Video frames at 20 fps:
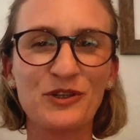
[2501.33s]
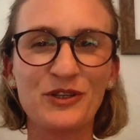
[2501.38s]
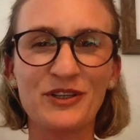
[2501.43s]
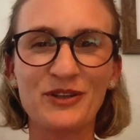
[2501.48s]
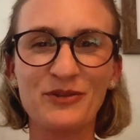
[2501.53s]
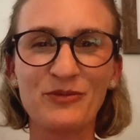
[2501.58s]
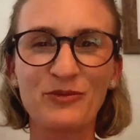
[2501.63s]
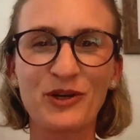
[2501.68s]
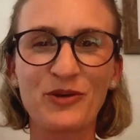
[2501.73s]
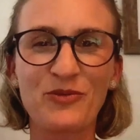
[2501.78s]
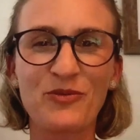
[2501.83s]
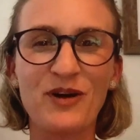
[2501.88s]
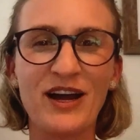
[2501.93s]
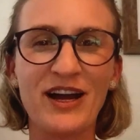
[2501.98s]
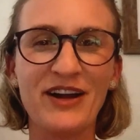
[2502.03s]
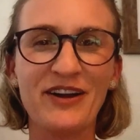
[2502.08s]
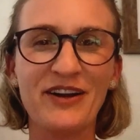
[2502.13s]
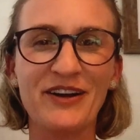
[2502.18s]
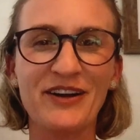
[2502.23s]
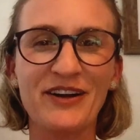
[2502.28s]
will
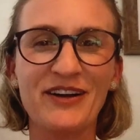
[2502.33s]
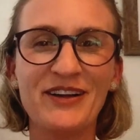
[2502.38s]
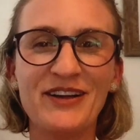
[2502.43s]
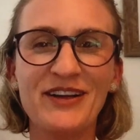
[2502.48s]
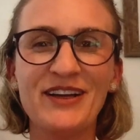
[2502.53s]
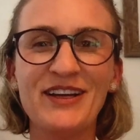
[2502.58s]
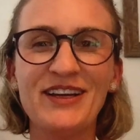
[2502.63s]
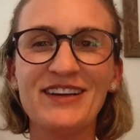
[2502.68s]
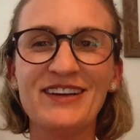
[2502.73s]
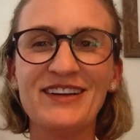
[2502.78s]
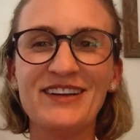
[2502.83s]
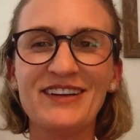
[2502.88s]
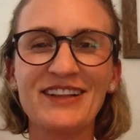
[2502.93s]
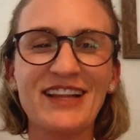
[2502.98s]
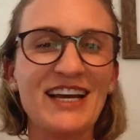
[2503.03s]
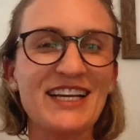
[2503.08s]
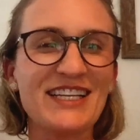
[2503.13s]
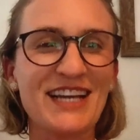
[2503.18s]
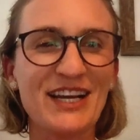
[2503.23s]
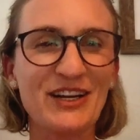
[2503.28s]
require
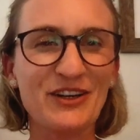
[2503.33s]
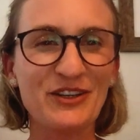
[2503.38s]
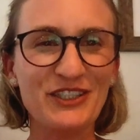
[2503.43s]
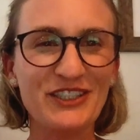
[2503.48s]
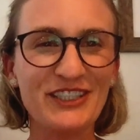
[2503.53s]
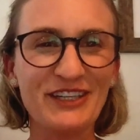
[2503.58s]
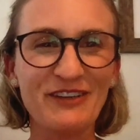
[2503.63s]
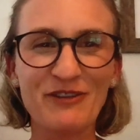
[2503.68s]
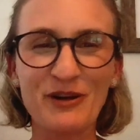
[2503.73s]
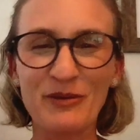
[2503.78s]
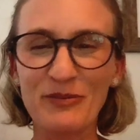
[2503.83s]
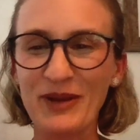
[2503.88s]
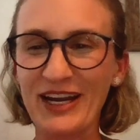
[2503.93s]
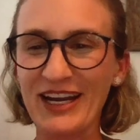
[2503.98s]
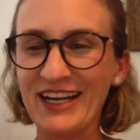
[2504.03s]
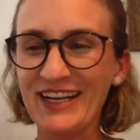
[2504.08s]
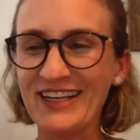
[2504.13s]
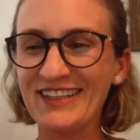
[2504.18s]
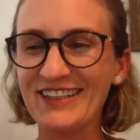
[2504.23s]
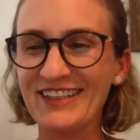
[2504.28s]
less energy from
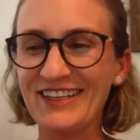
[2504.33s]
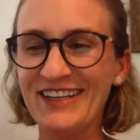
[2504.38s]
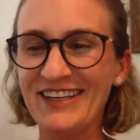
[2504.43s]
me.